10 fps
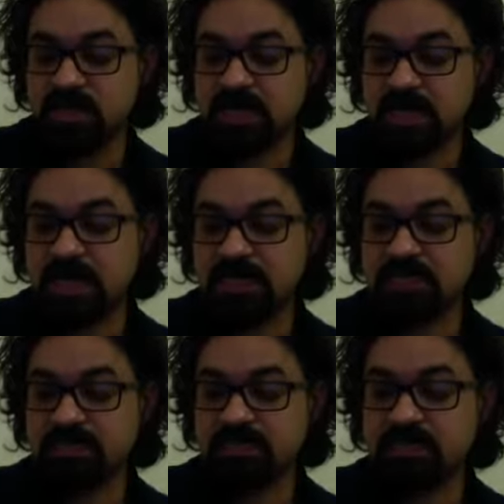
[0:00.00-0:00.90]

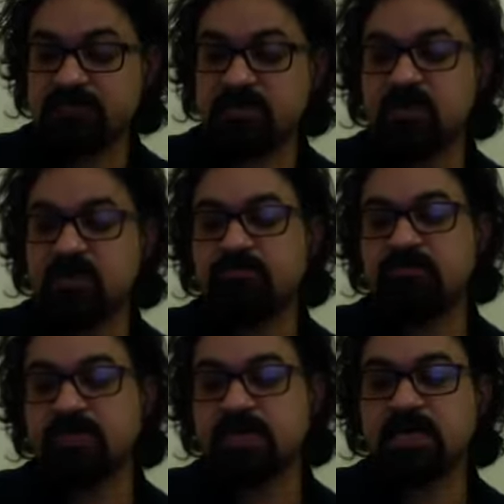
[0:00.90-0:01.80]
And and very
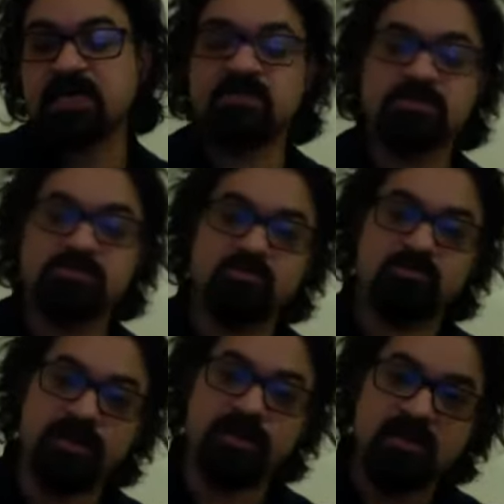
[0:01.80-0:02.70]
often that energy is
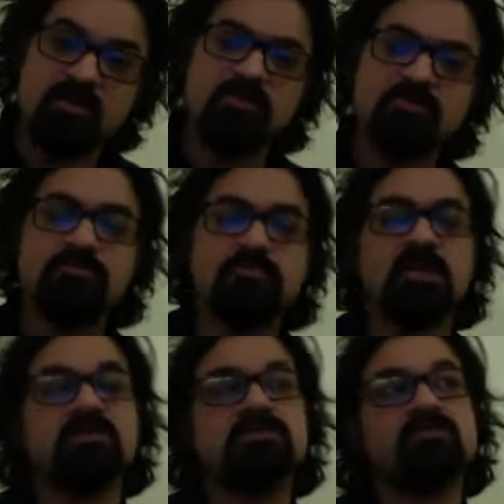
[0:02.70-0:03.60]
brought back home
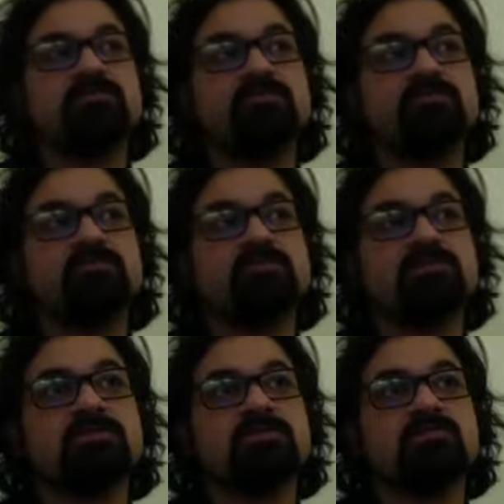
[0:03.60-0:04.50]
and so forth.
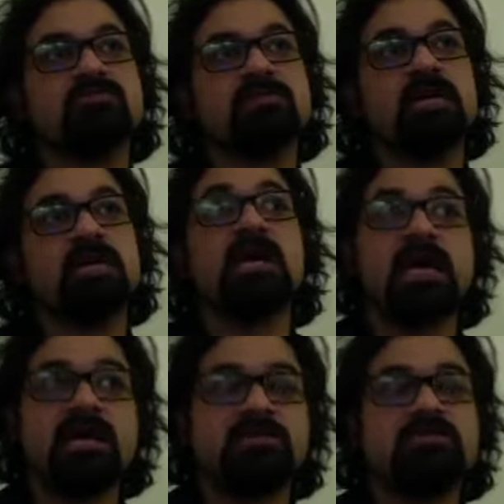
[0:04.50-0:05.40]
So
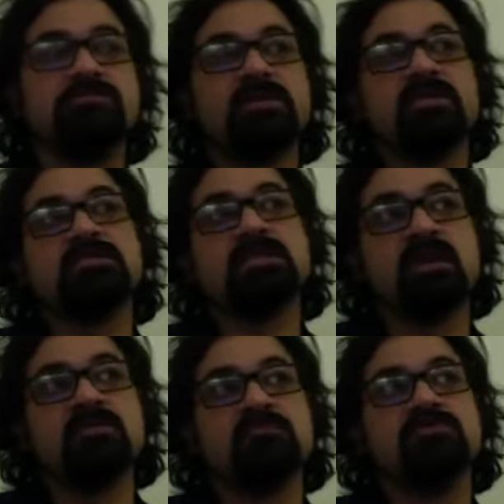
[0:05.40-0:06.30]
again, to
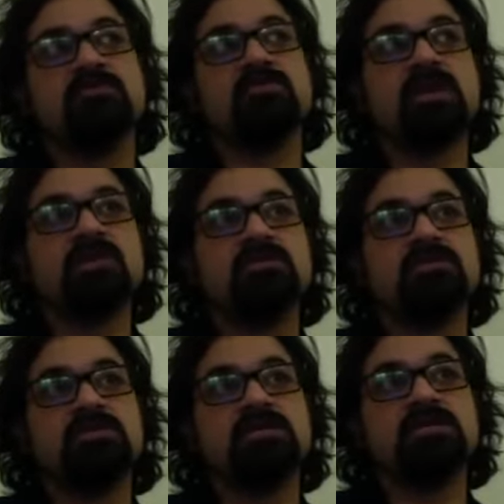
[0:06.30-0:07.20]
maintain
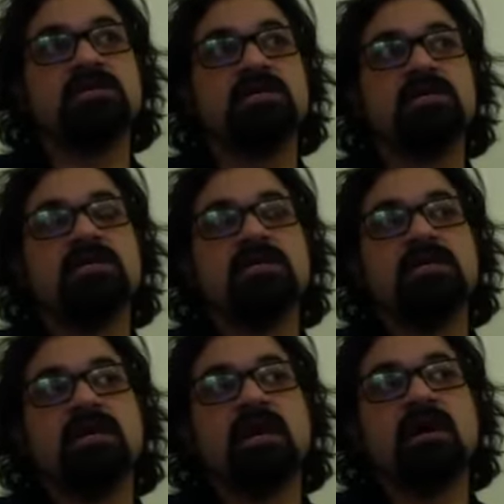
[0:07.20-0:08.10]
polarity,
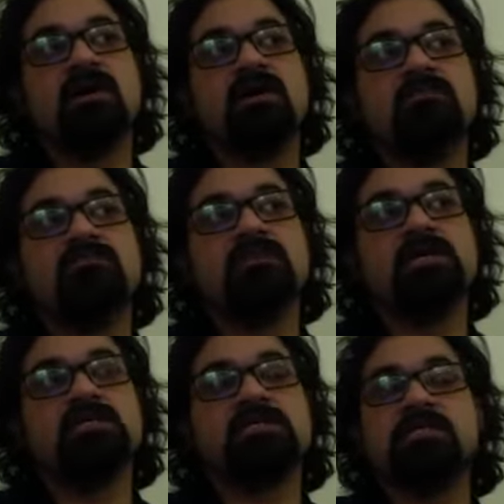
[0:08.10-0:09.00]
um,
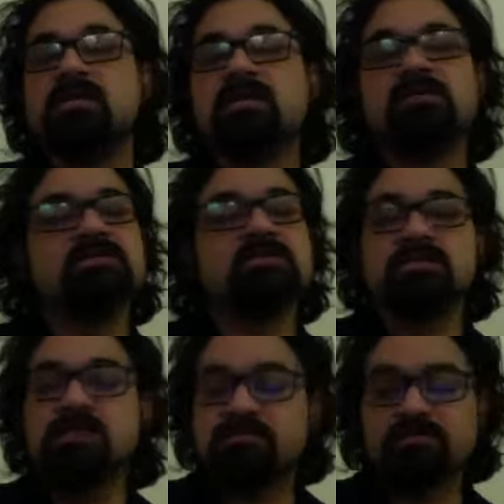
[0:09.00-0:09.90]
it's it's and these things
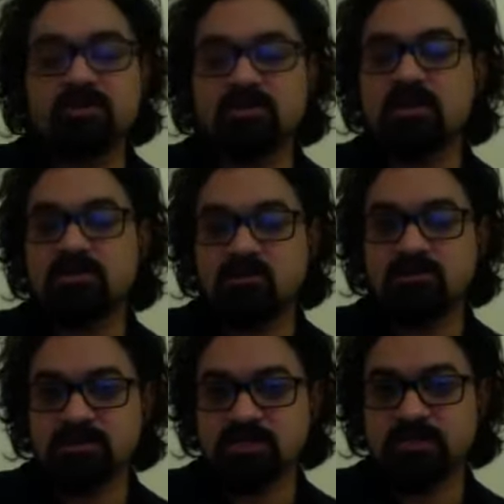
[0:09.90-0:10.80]
happen on an
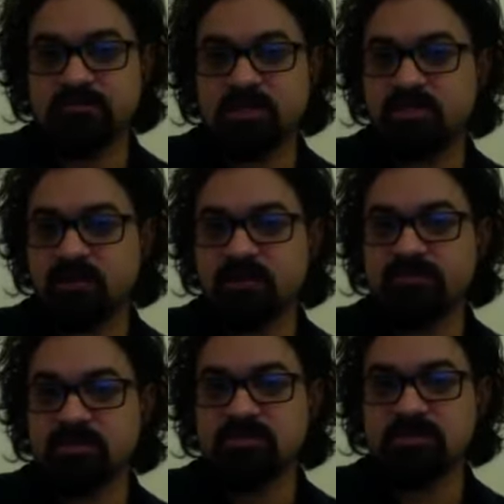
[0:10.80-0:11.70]
unconscious level. I, have
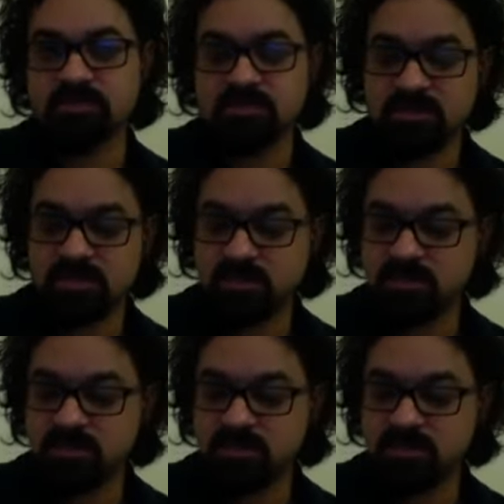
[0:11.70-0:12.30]
noticed uh,